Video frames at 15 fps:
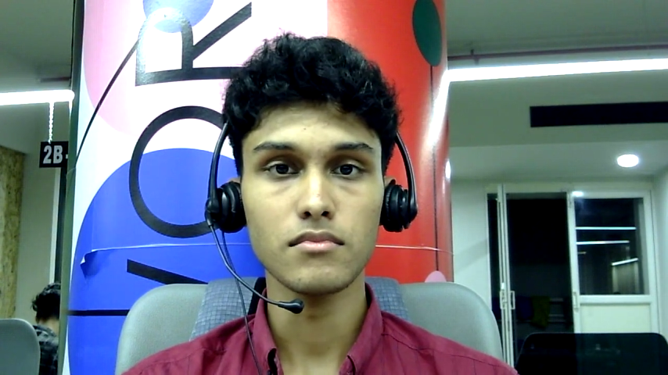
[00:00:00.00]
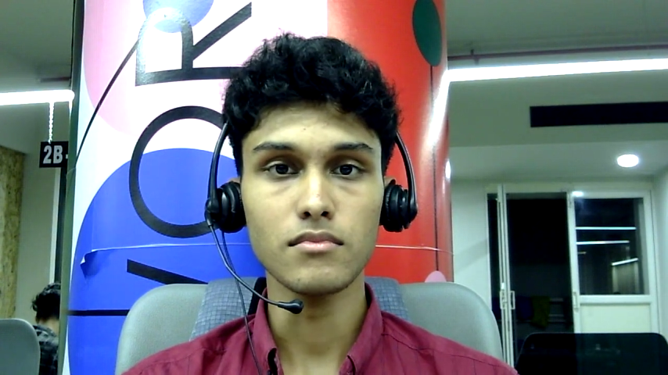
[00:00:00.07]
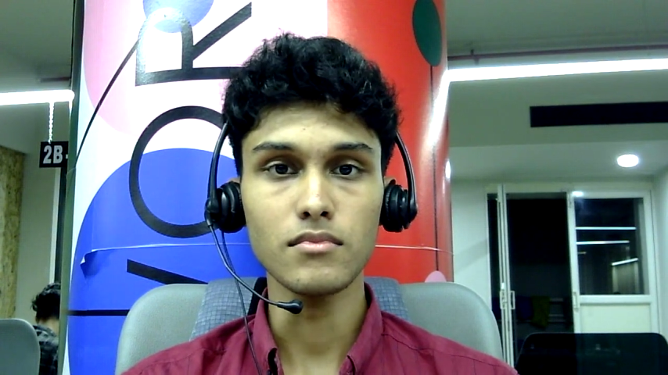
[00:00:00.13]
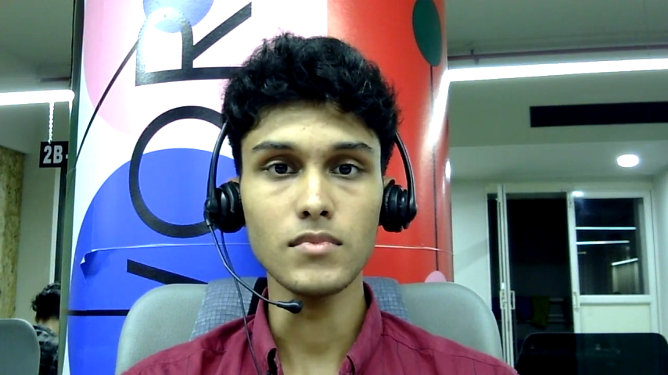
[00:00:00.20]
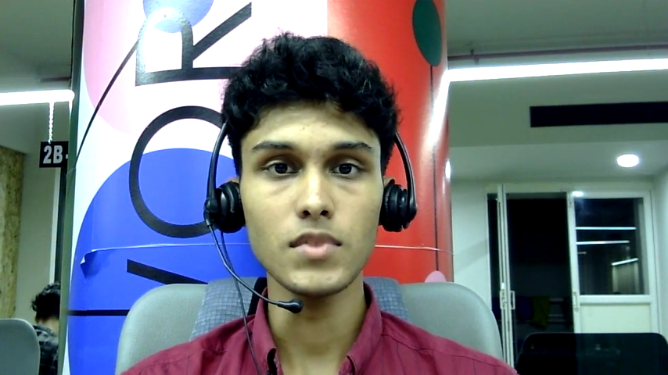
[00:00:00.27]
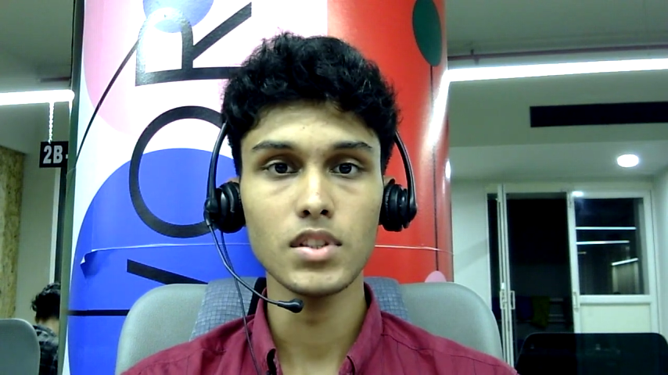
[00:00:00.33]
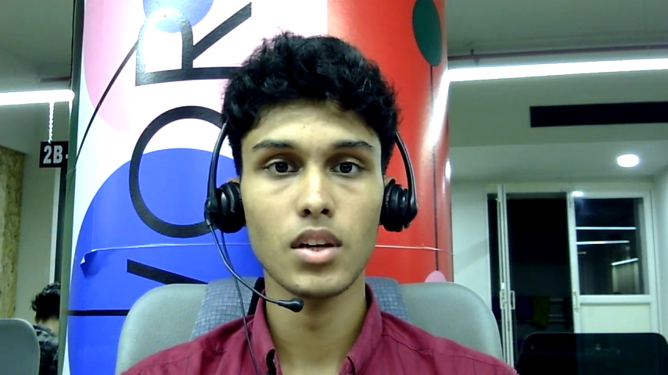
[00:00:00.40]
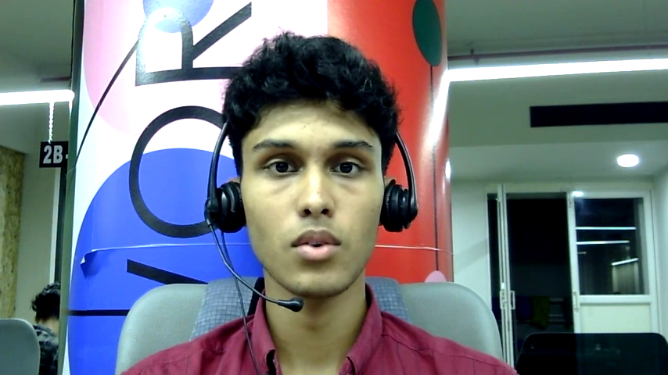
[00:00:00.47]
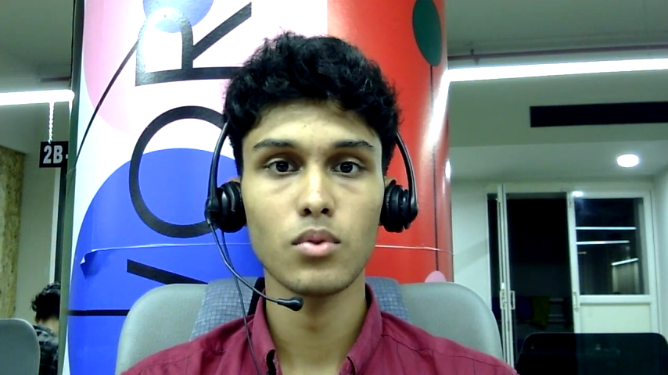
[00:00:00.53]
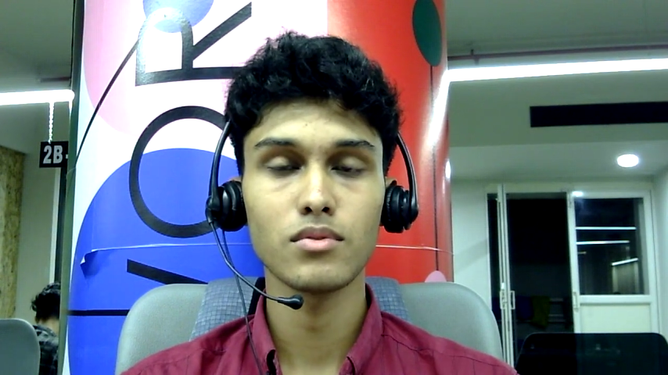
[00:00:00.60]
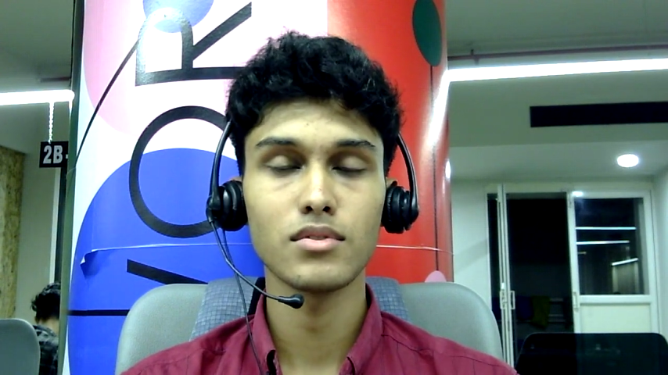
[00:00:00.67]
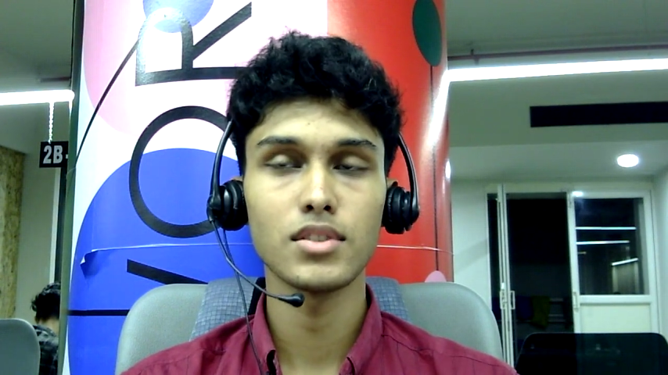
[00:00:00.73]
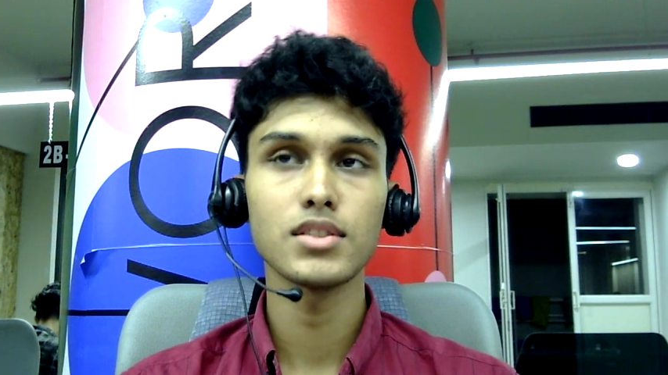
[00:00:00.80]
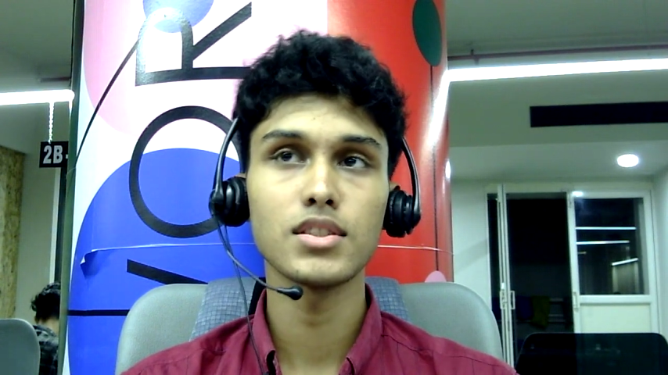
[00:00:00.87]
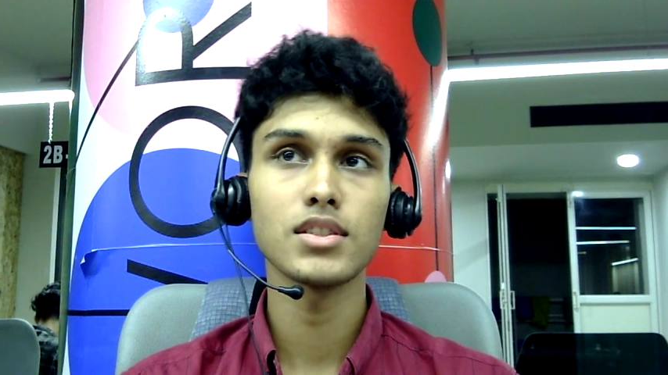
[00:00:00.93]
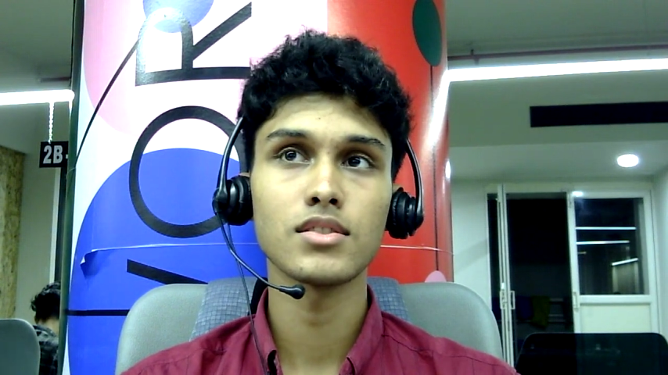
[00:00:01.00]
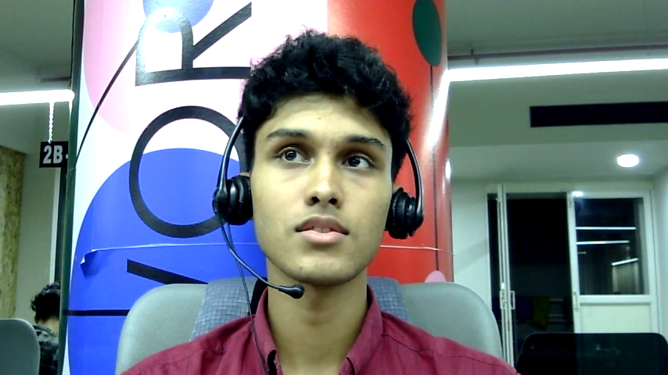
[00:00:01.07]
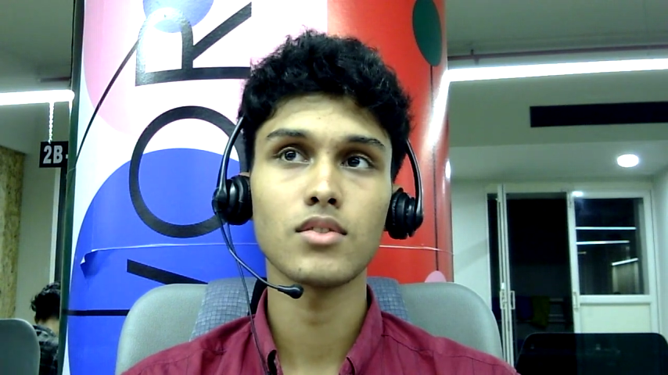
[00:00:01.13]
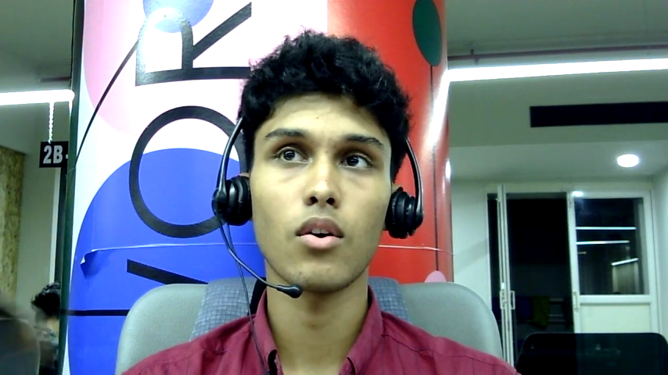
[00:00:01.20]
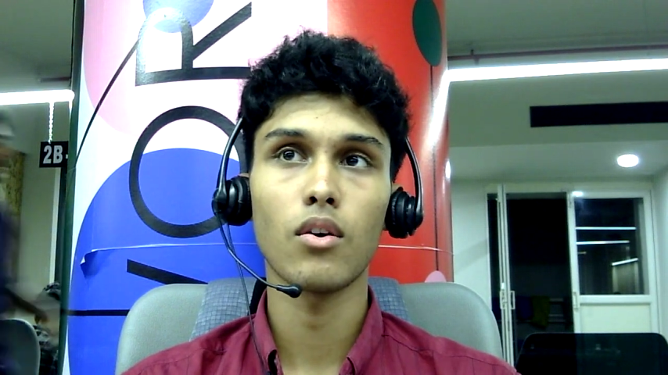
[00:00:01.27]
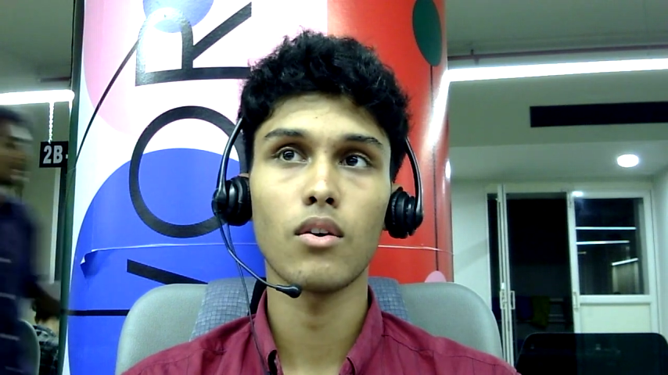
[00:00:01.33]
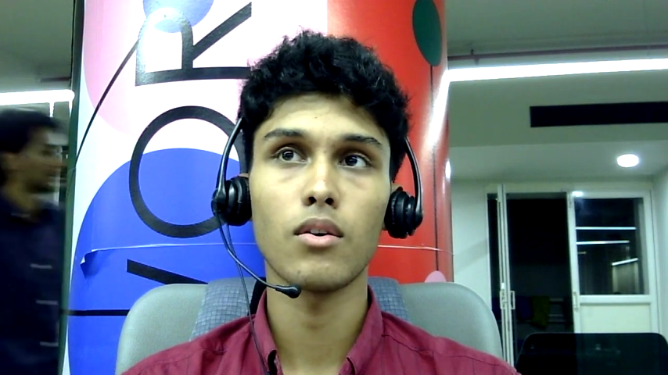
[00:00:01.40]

Now this is all